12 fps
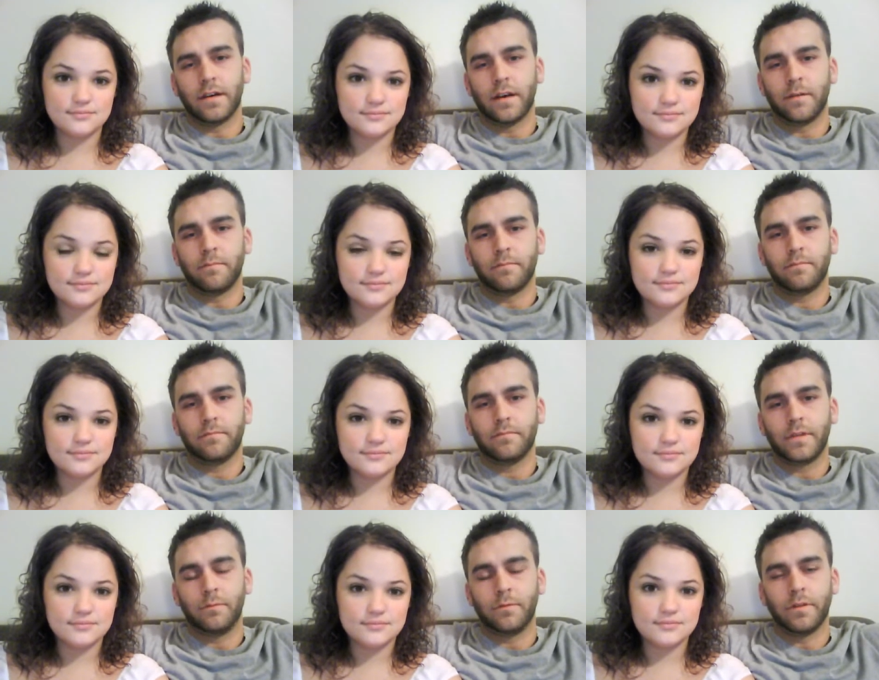Speaker 1: um,
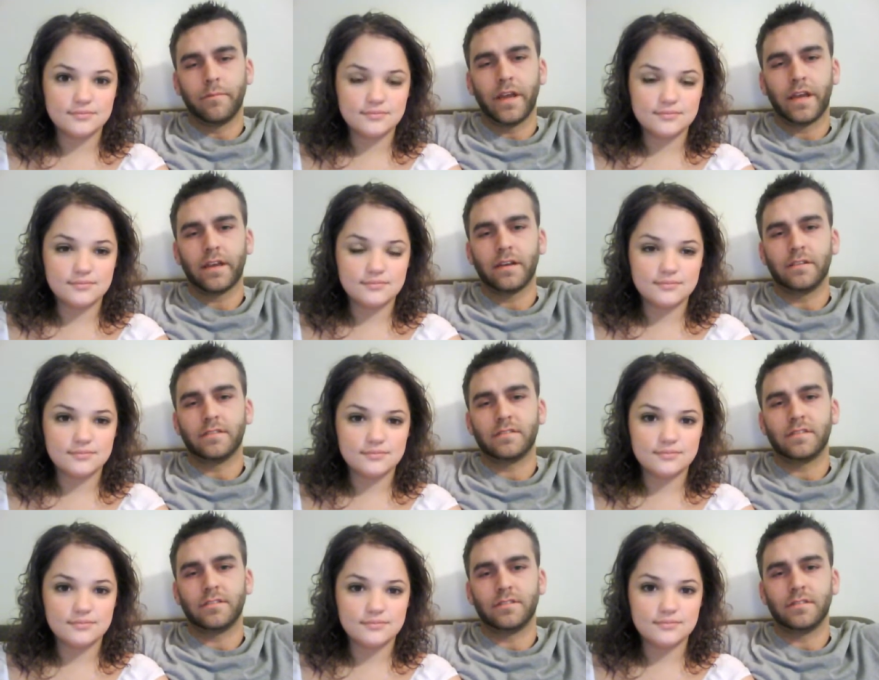and really make a
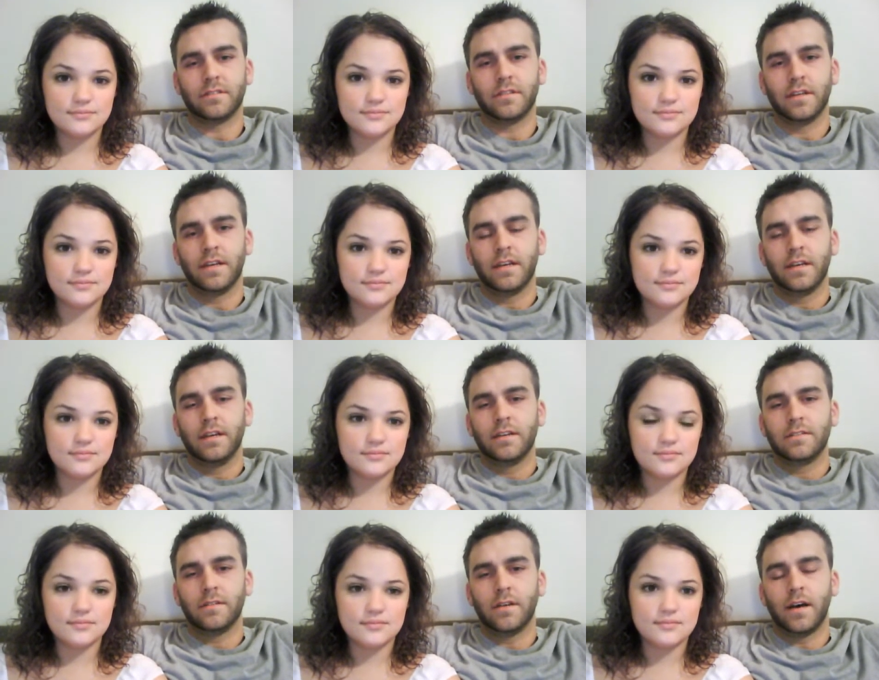decision
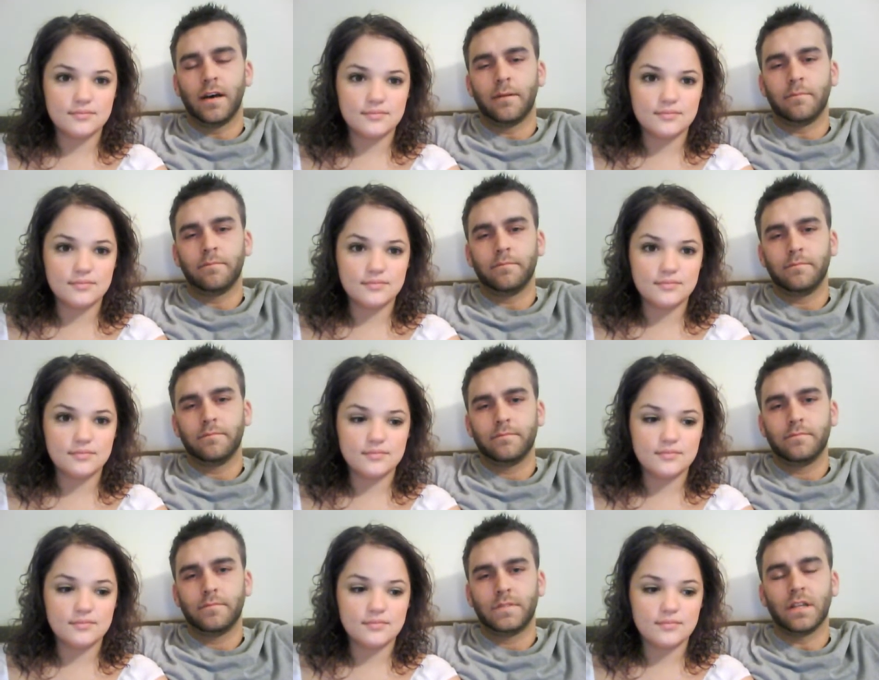to um,
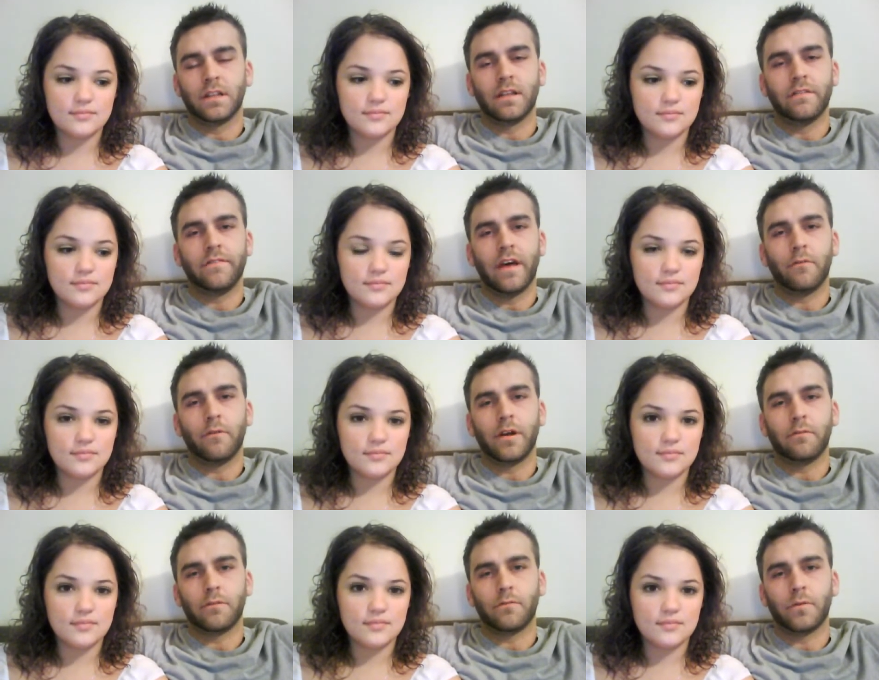to live that way
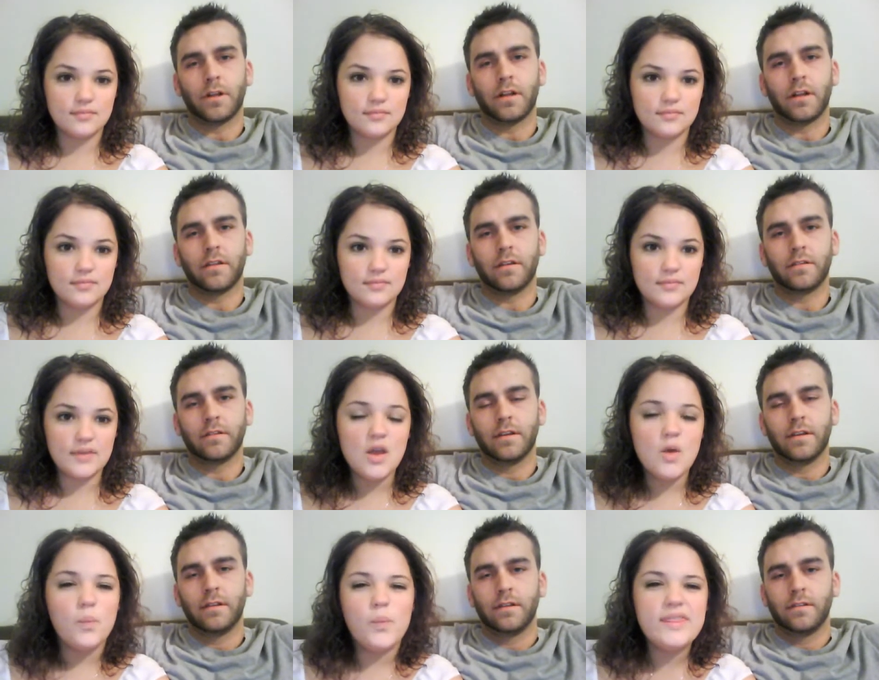with one another.
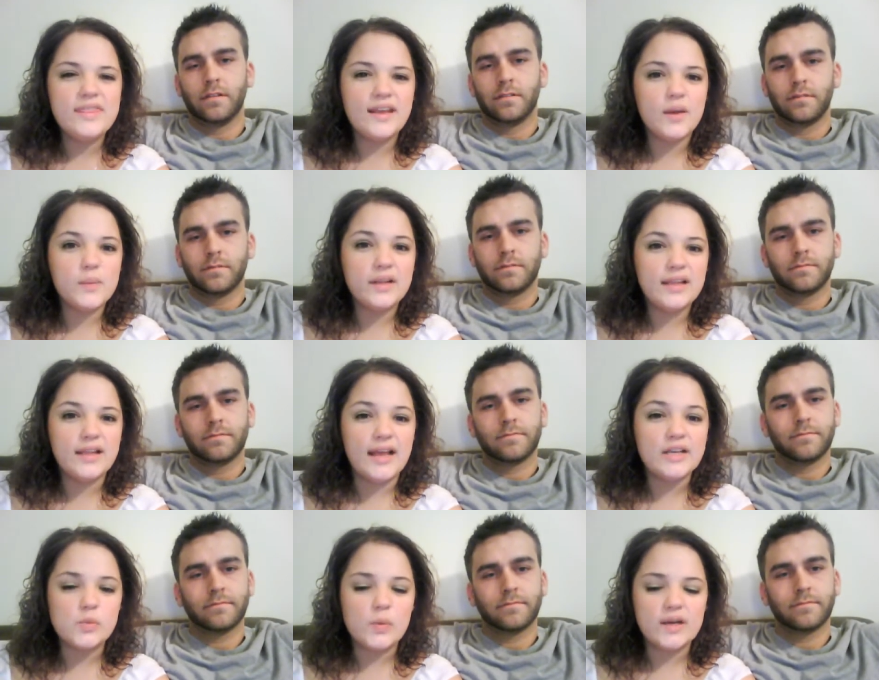
Speaker 2: One thing I really
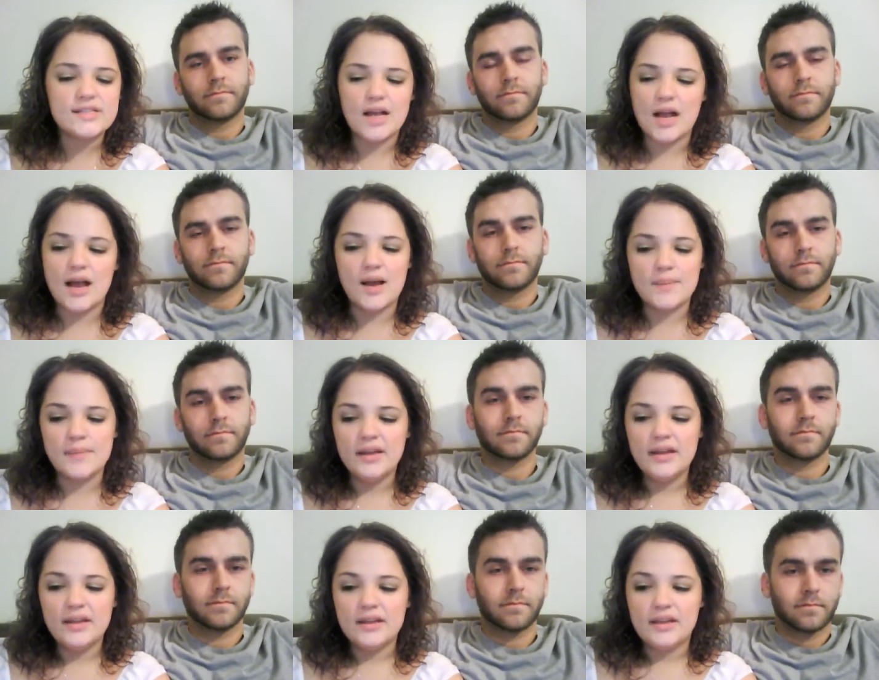liked was um,
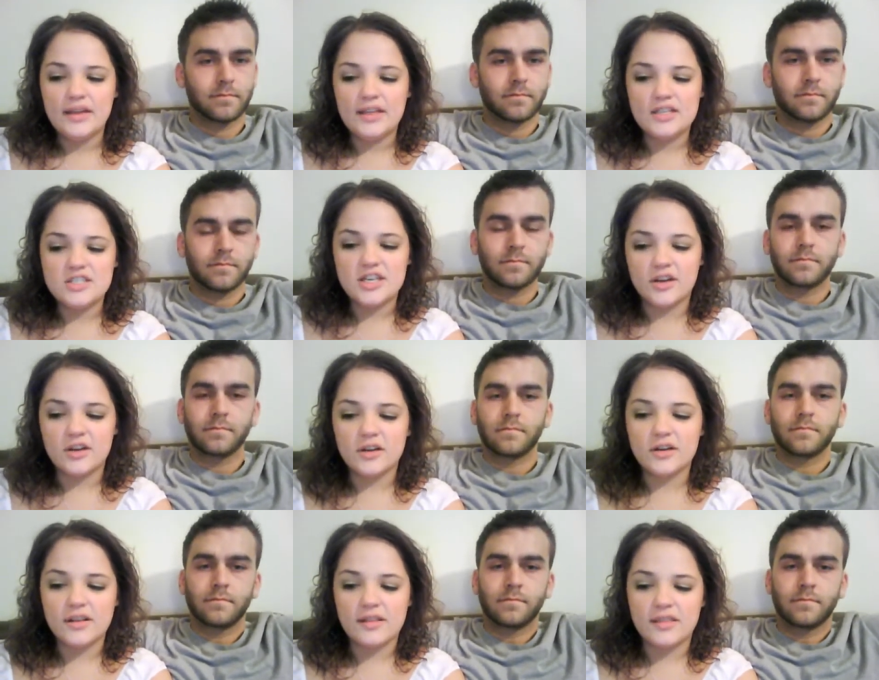he
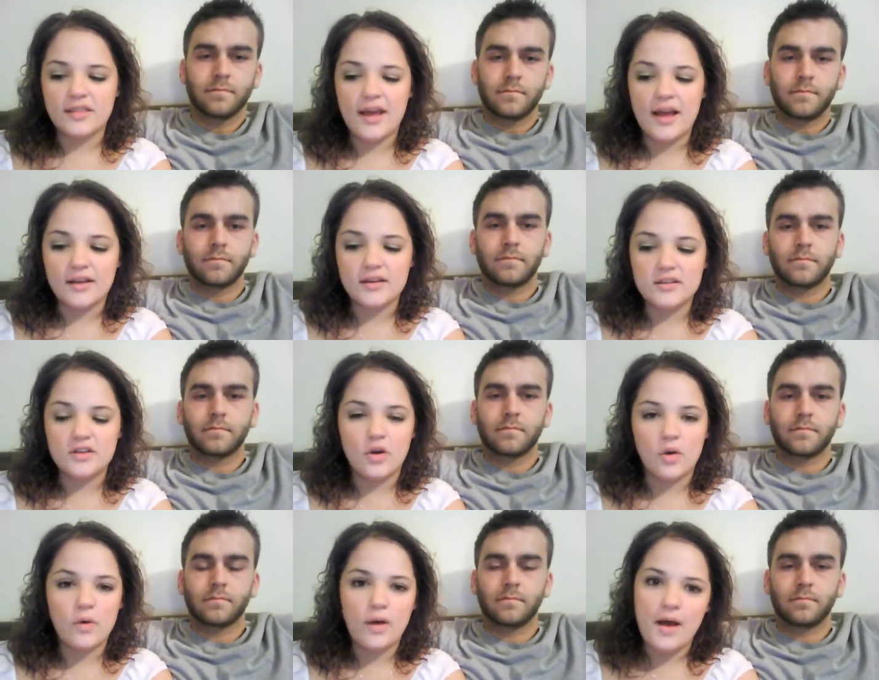shared that you
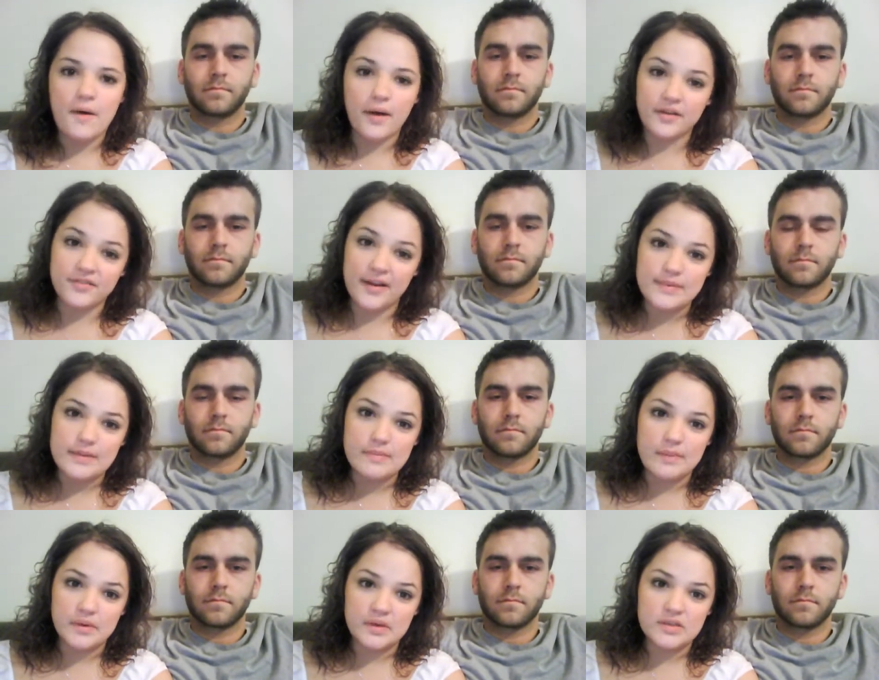know how our family
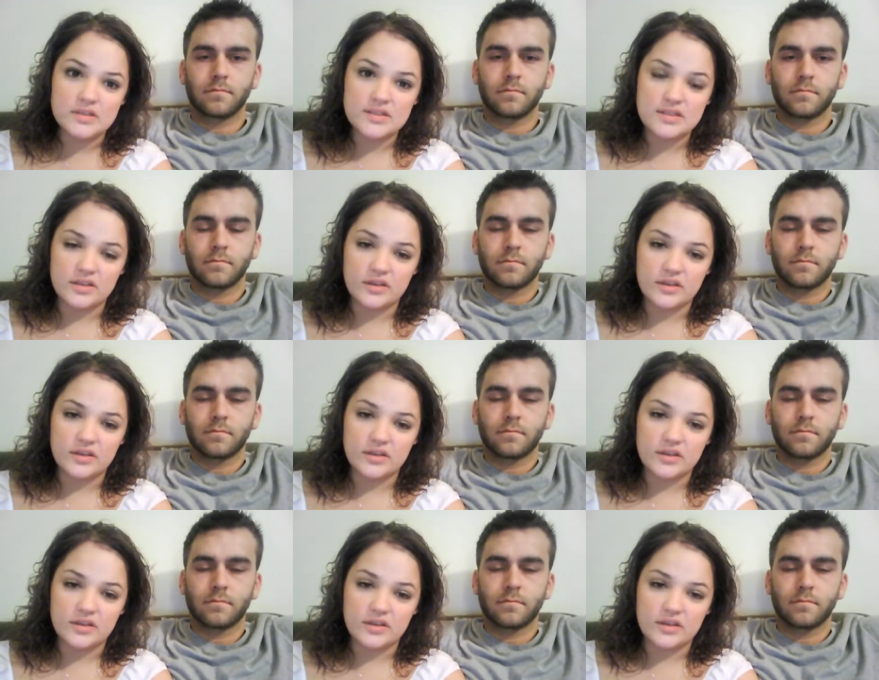members